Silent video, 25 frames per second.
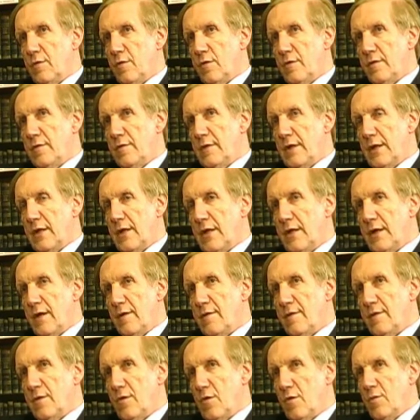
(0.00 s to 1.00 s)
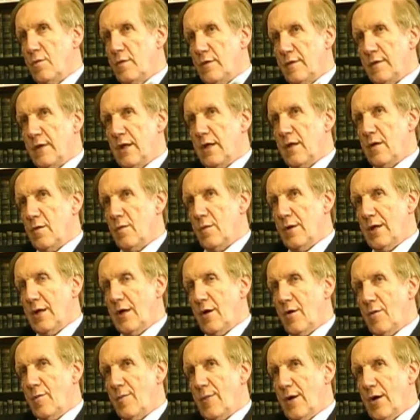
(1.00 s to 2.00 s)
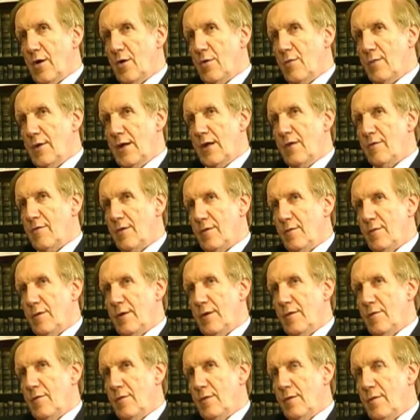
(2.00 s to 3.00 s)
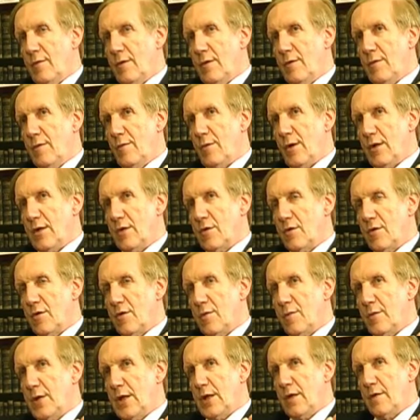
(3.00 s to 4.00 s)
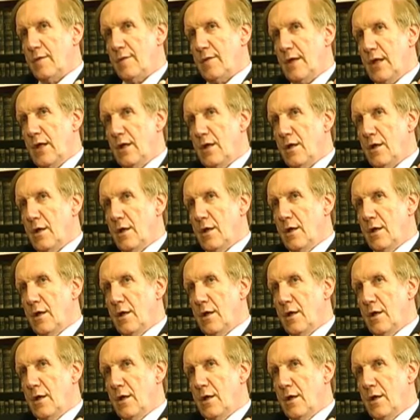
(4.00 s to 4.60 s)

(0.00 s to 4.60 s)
Lewis, that he doesn't always take away our power whenever we want to commit a sin.